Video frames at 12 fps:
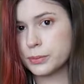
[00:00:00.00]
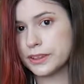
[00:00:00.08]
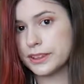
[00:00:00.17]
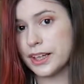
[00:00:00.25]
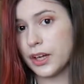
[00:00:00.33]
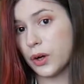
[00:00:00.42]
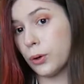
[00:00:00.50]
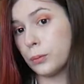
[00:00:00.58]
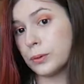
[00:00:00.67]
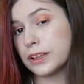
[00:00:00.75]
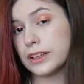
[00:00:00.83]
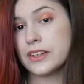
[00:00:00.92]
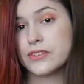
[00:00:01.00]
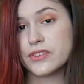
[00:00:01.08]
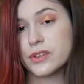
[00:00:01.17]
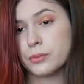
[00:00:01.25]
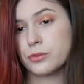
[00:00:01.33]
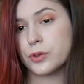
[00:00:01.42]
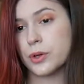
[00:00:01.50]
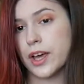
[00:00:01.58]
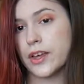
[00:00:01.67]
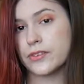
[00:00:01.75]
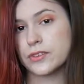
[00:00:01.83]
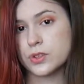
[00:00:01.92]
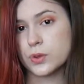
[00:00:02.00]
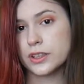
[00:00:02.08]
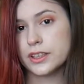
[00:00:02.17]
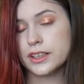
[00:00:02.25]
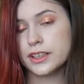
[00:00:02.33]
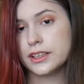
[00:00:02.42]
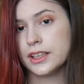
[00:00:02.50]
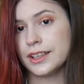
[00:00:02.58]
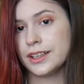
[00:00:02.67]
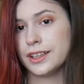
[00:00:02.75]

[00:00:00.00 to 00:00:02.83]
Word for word: but I hope at least some of you guys enjoyed it.